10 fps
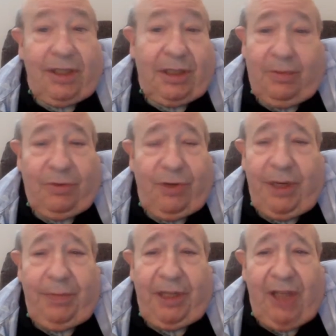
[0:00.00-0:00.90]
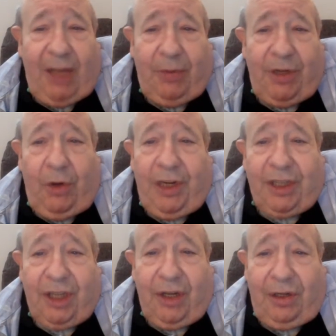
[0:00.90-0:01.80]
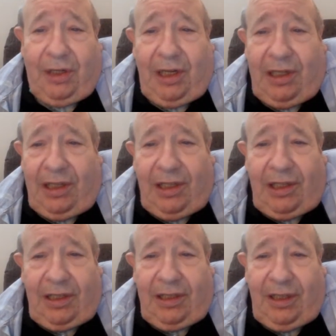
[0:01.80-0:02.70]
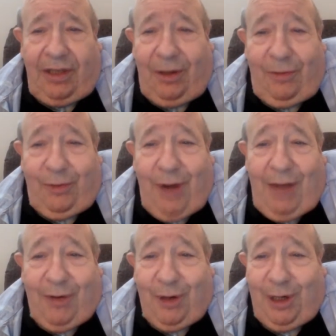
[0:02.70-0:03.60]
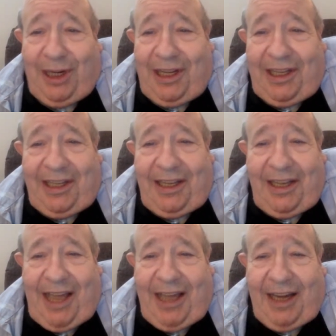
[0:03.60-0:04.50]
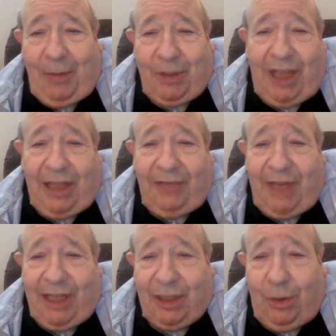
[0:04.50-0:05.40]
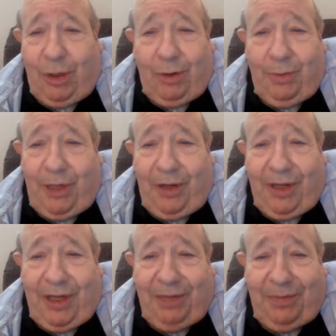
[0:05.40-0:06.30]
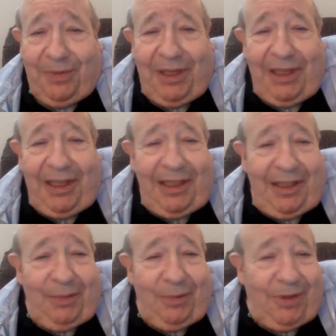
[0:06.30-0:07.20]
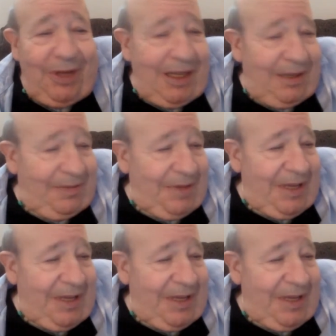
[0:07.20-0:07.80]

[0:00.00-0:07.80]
just treated me like we'd known each other, forever. And I wished I lived next door to him, that he would, other